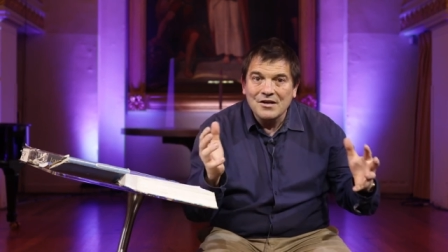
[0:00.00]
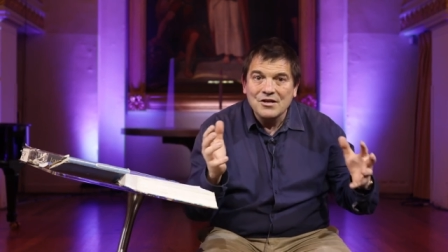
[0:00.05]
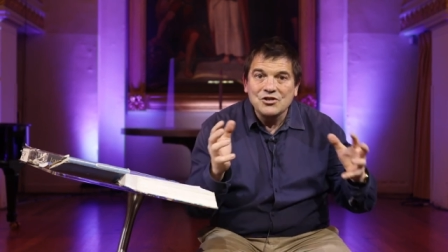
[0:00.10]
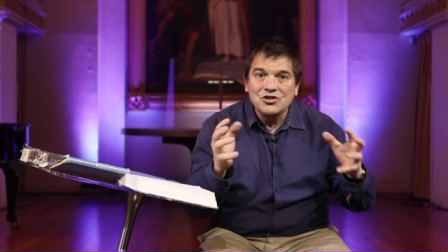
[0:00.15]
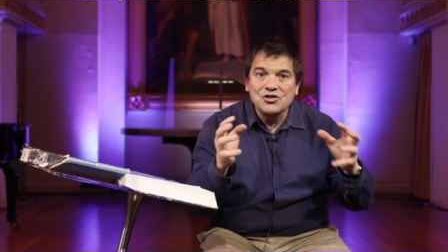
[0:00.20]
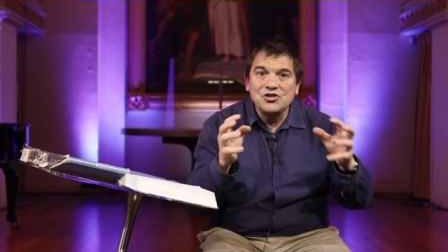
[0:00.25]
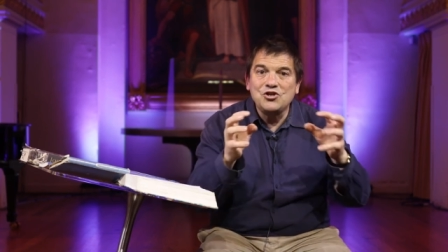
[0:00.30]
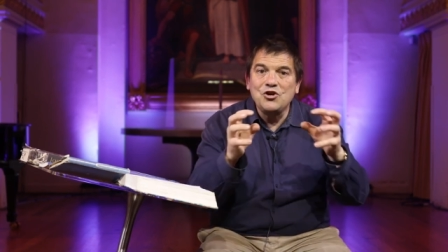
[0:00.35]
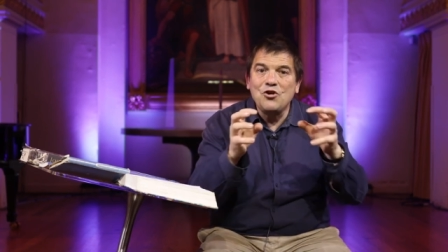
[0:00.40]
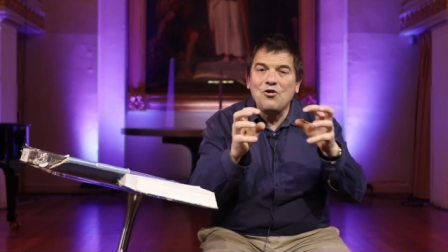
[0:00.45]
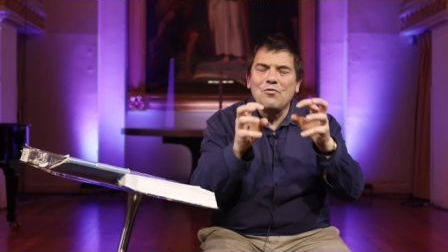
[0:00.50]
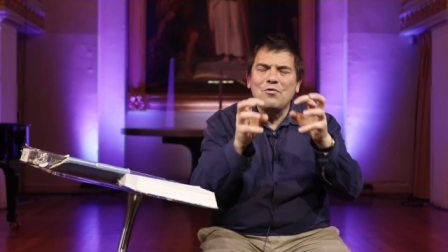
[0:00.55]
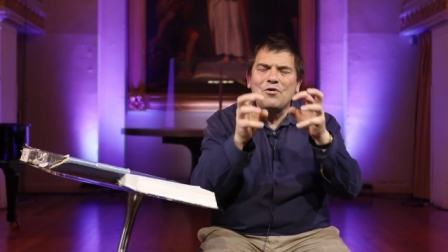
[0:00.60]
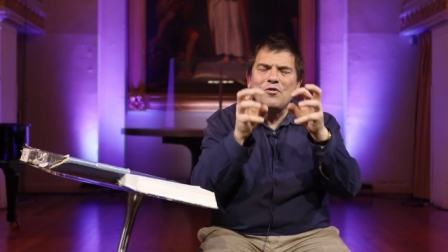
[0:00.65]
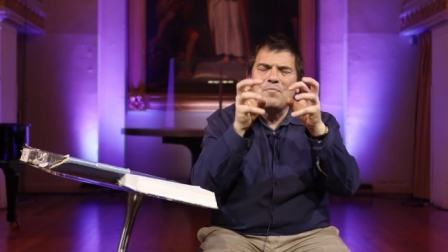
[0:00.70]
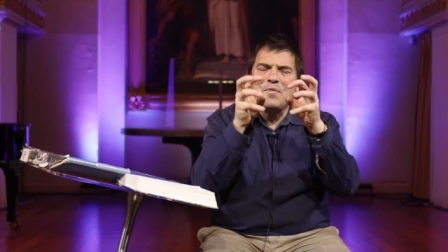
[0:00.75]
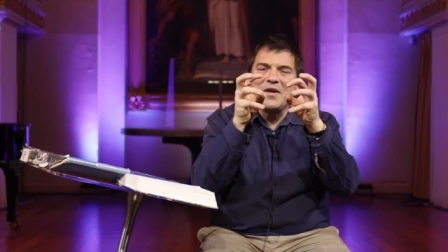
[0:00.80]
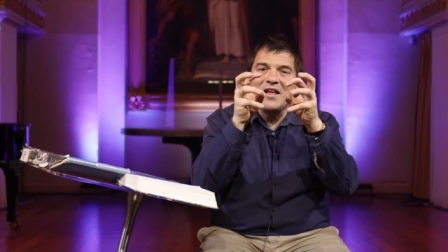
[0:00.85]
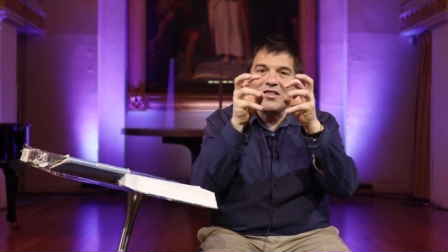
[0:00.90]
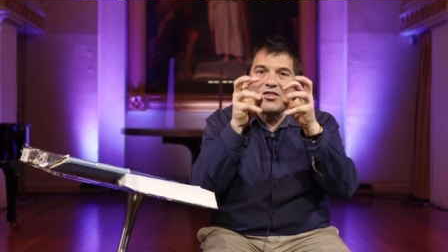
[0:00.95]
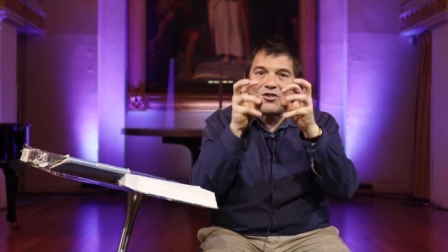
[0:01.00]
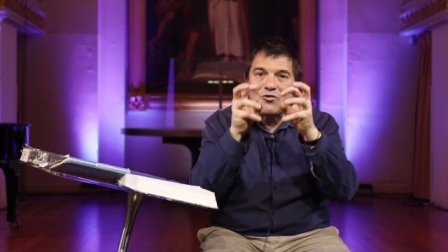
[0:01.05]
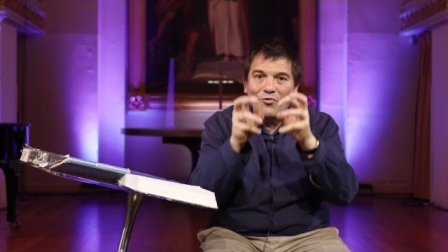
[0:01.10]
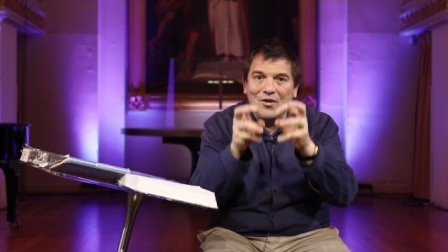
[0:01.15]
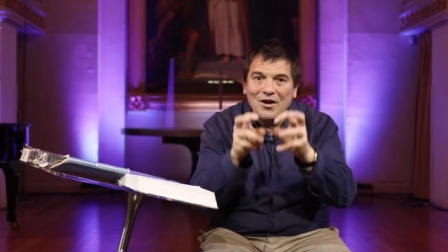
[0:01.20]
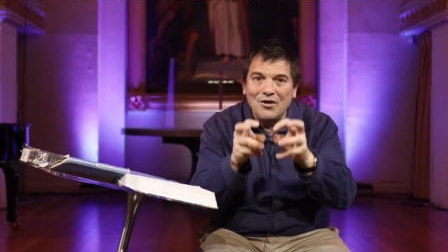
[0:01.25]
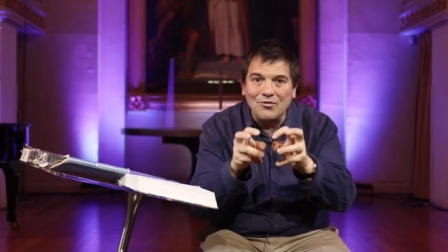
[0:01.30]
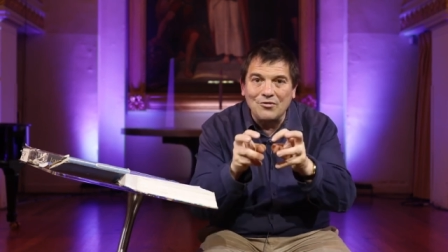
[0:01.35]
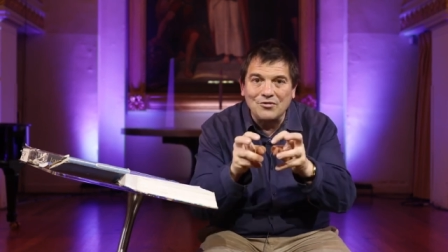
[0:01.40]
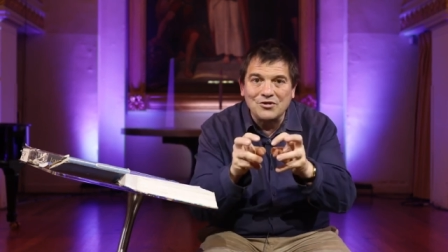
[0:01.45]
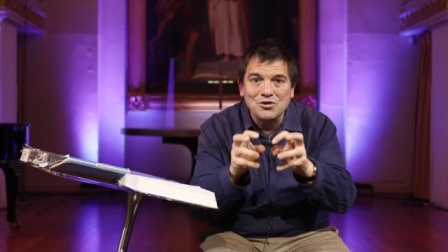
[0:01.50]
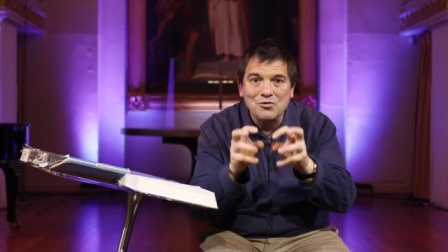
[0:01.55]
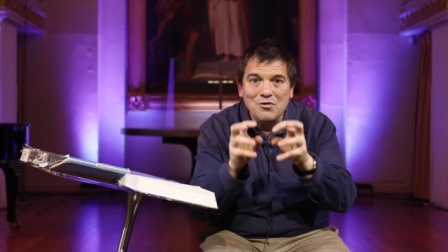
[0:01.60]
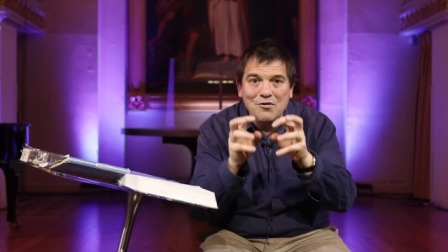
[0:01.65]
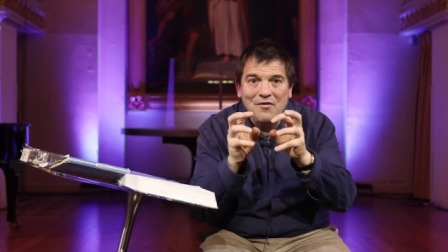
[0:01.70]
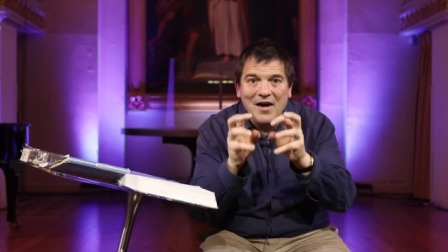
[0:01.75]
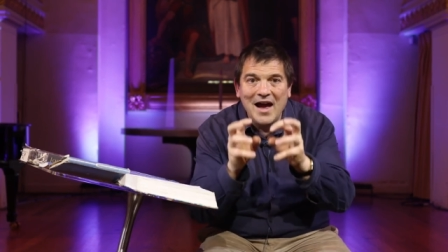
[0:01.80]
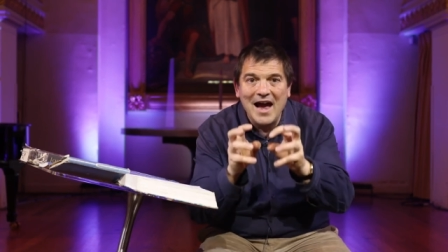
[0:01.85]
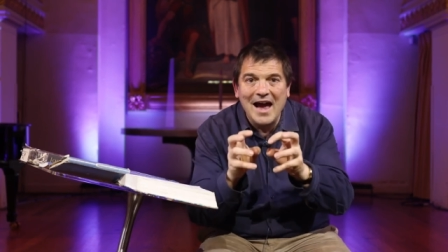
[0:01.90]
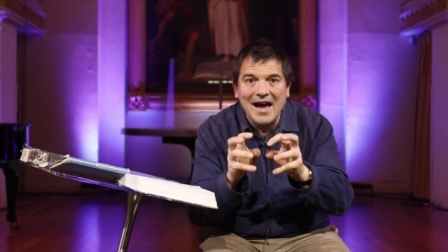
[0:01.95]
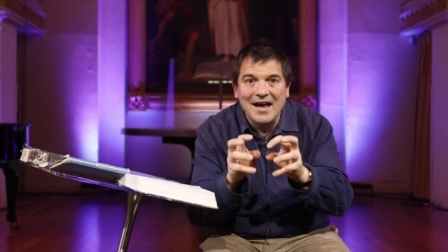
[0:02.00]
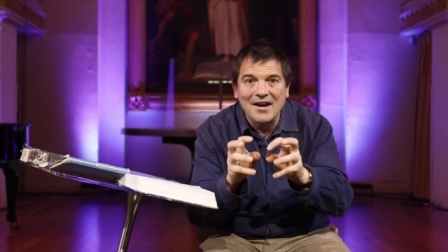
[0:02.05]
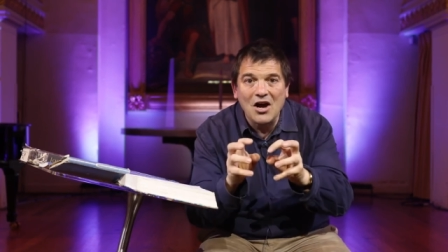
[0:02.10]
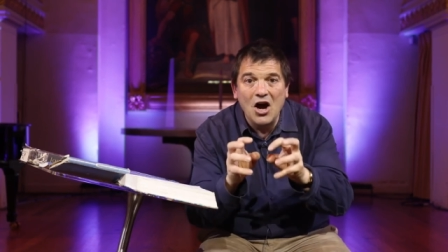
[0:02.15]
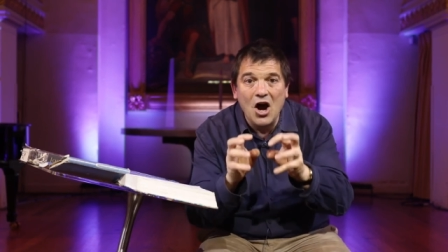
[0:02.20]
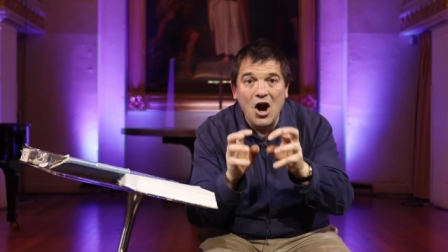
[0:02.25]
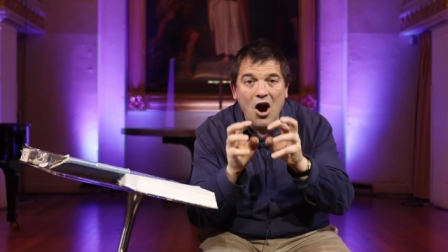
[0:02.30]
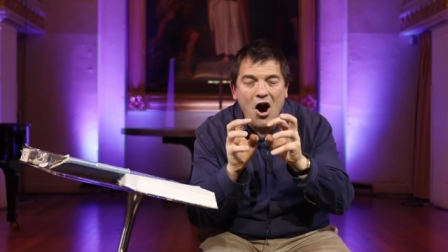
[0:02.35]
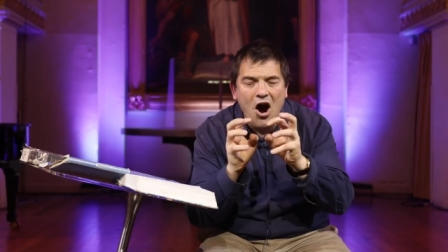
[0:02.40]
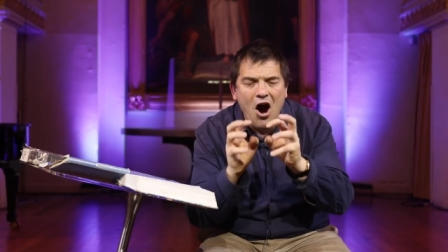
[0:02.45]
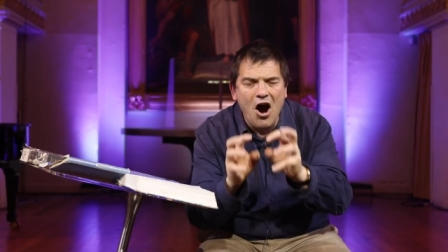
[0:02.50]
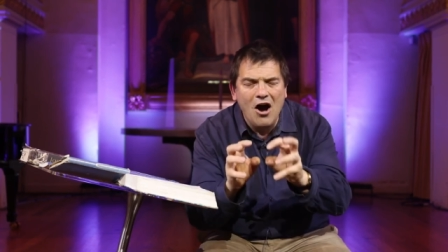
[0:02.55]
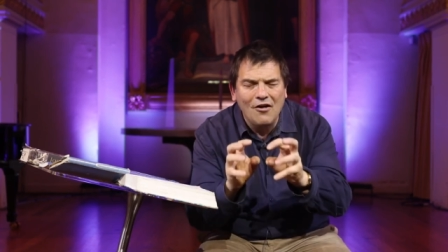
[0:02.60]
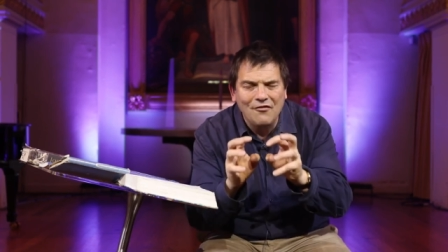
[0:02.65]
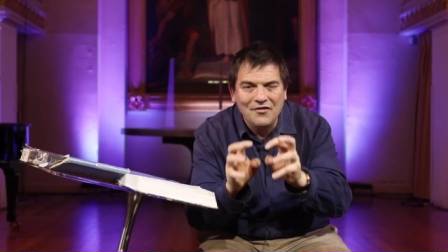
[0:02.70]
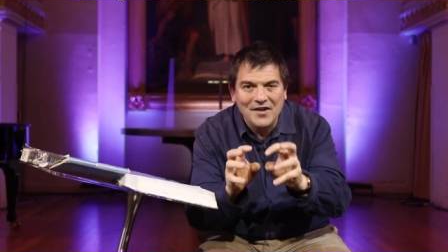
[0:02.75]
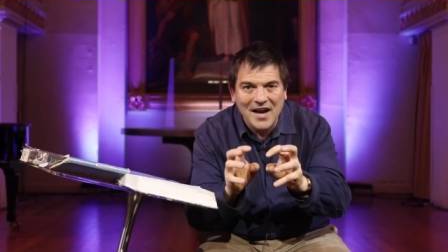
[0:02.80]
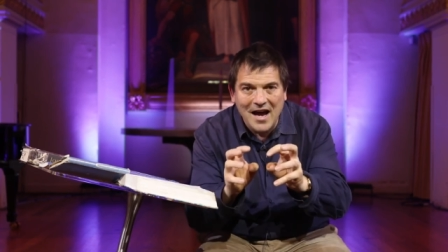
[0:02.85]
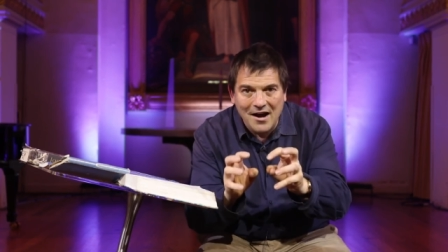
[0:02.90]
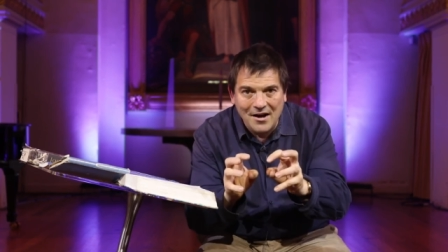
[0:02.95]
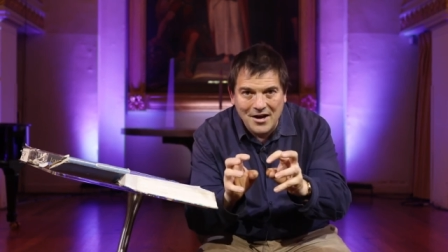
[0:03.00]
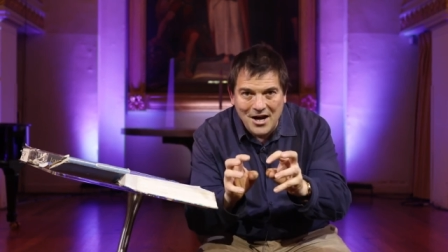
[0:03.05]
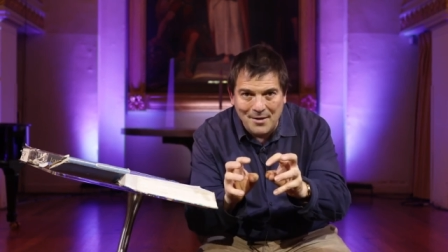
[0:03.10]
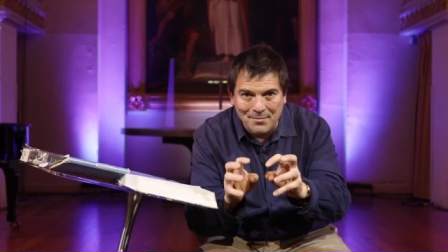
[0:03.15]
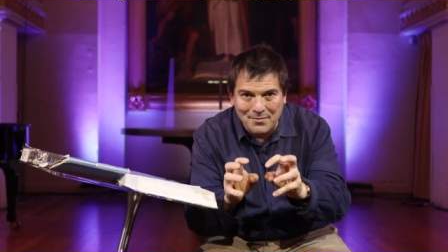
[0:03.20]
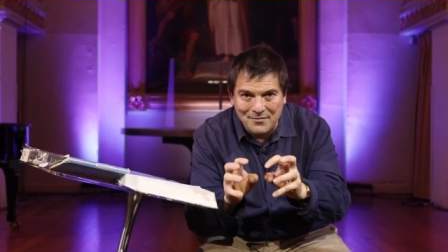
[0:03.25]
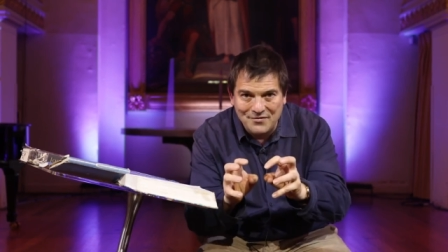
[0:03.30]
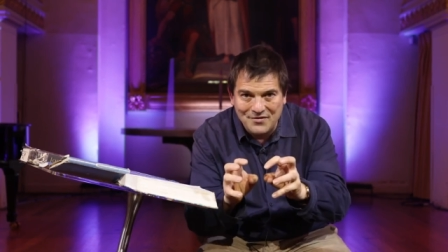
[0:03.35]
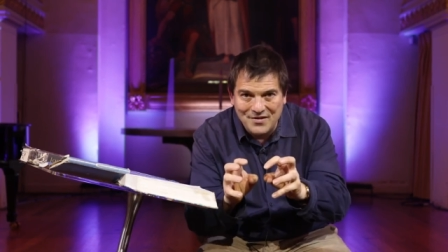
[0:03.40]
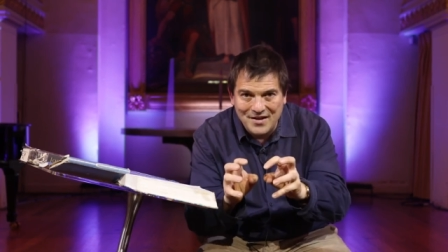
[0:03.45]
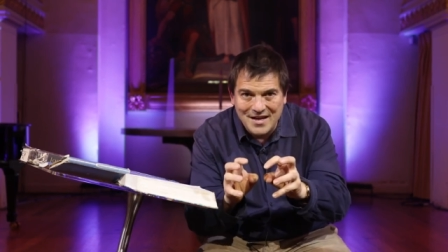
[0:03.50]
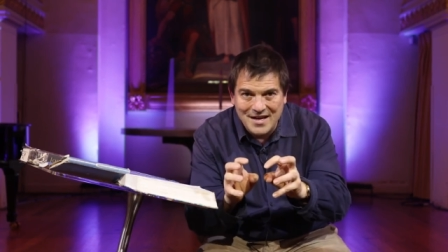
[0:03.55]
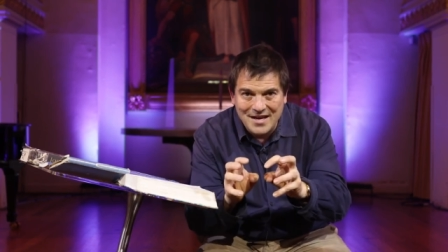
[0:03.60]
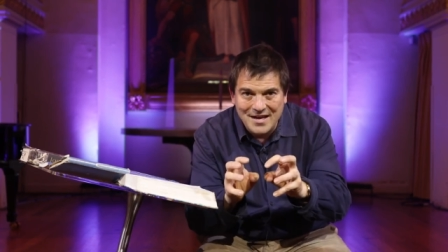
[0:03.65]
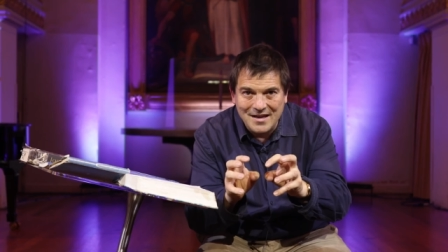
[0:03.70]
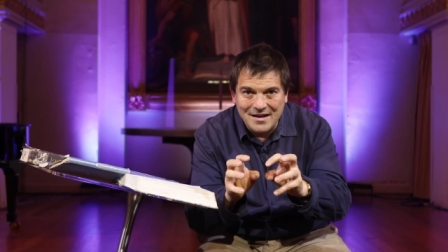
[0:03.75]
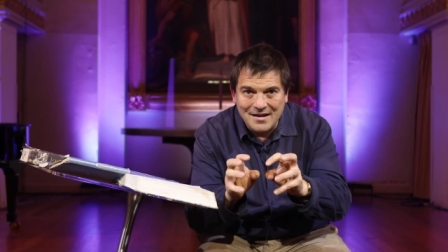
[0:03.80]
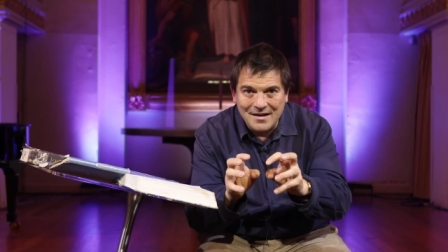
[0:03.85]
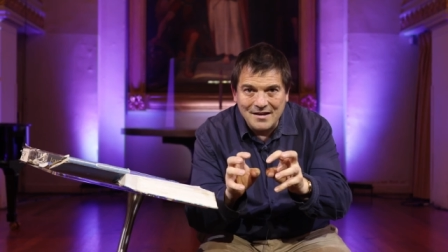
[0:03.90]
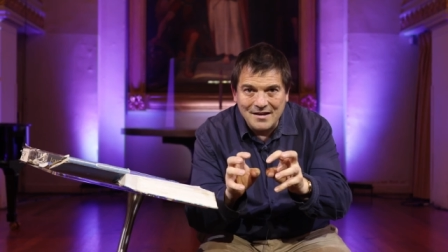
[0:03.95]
Stuart would have been thrilled to have had a half an hour cup of tea.